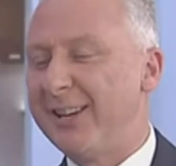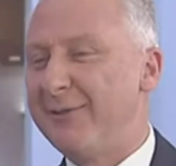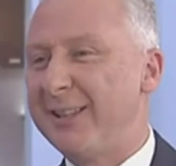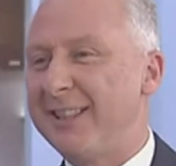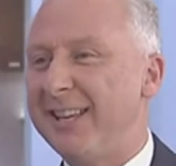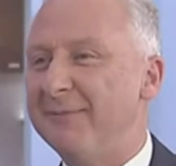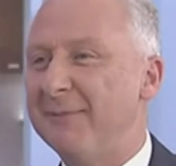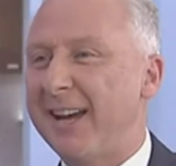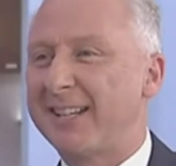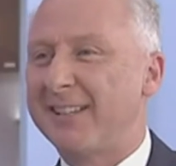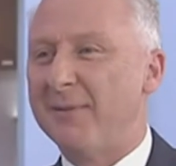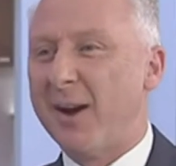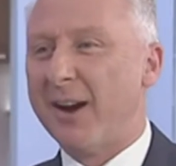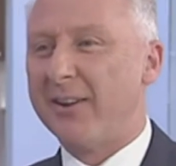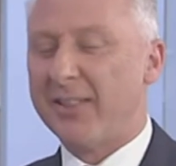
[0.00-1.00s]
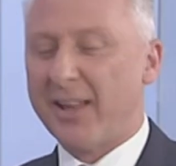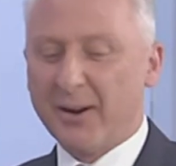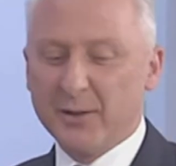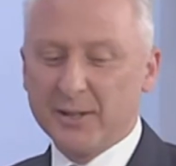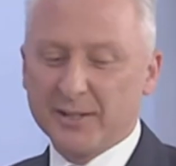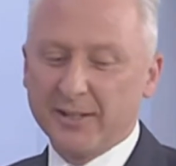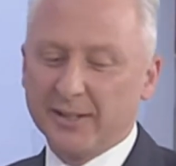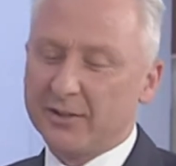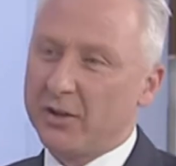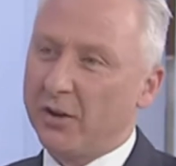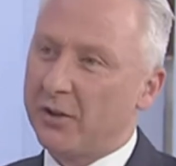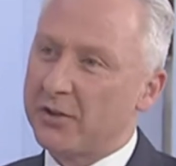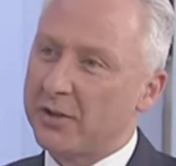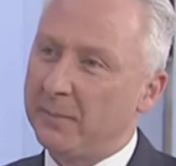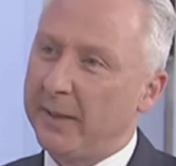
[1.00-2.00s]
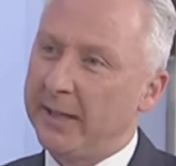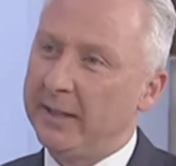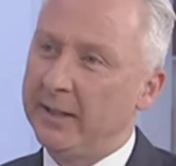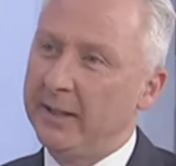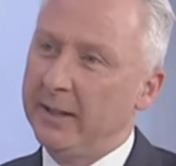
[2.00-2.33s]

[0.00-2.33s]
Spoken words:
within Macnamara though, isn't it, Josh? I mean,